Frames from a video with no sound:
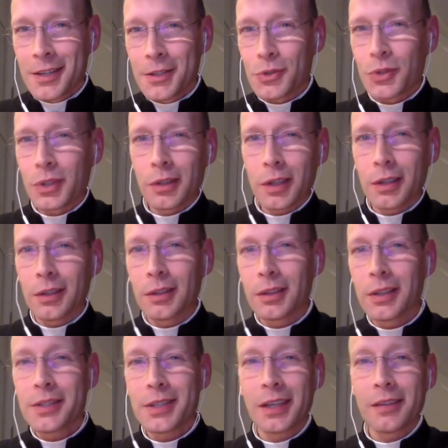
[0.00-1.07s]
to see,
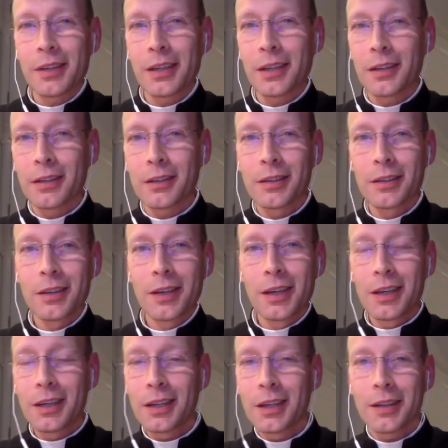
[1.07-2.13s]
let's say they can
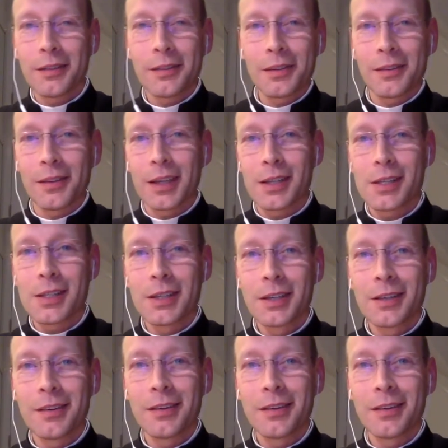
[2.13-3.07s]
get through this.